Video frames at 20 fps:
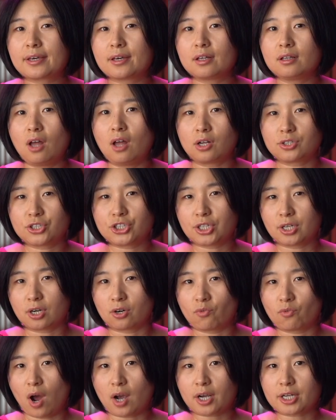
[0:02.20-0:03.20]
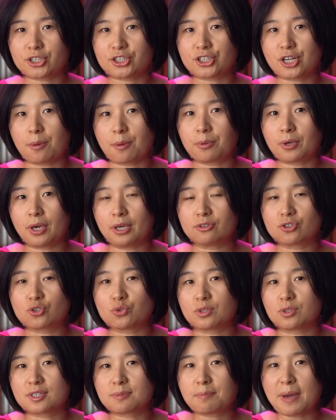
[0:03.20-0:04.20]
launching a rocket ship into
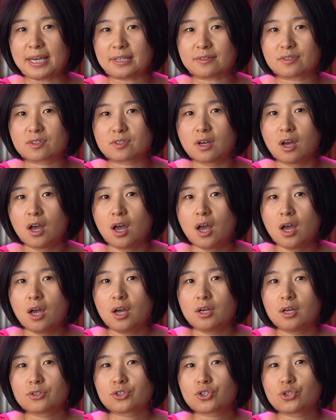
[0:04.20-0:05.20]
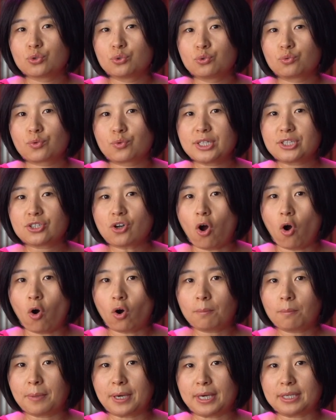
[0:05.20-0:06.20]
the space. To reach
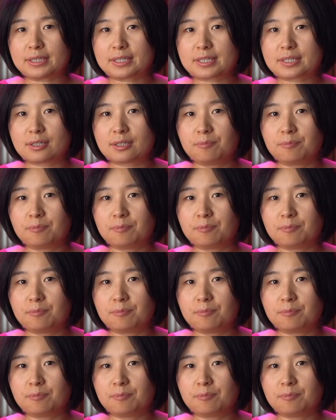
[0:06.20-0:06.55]
orbit,